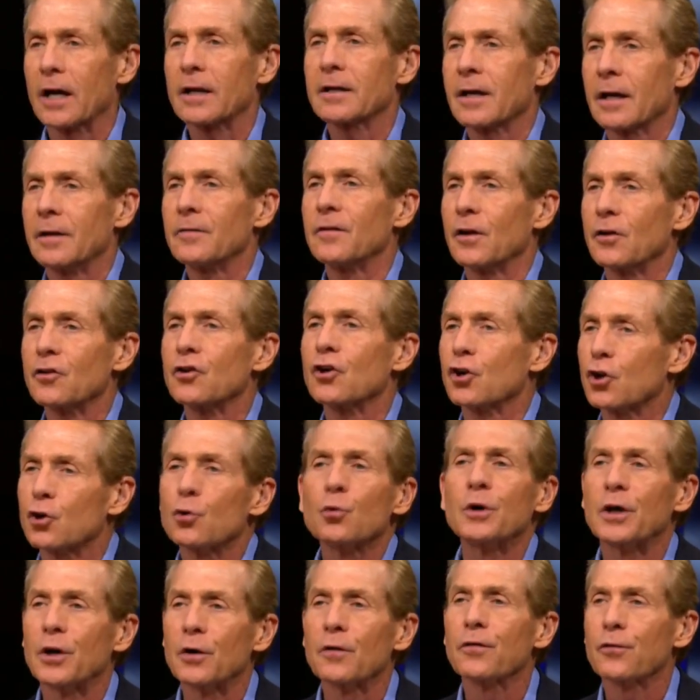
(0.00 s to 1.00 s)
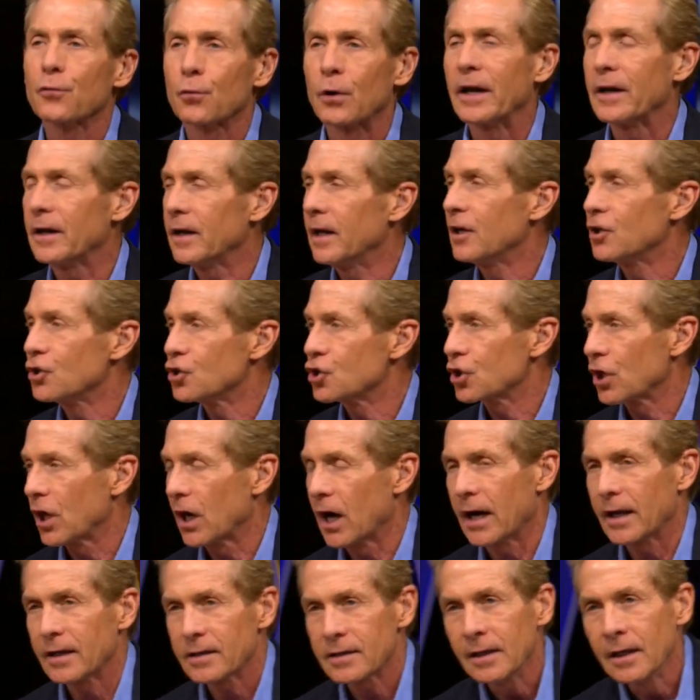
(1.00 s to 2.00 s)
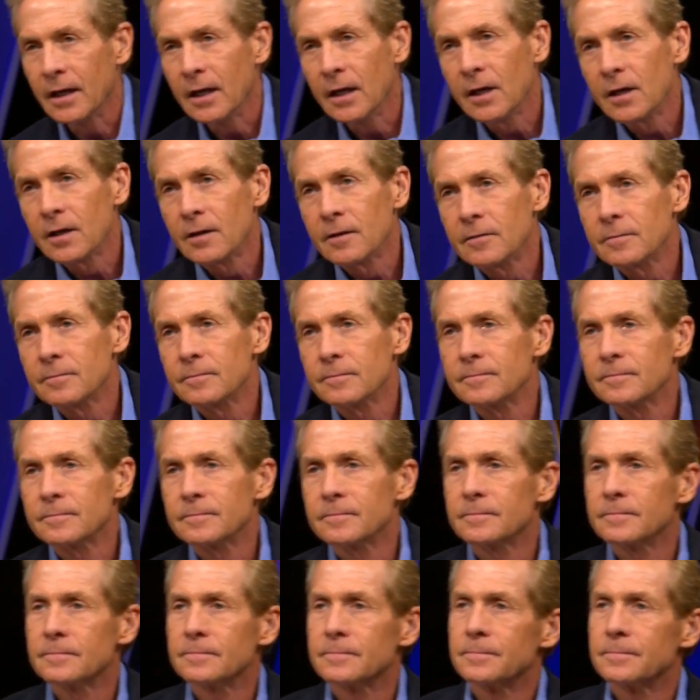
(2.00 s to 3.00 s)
yeah. the, the career-threatening yeah. shot. All right. I hope so, Skip.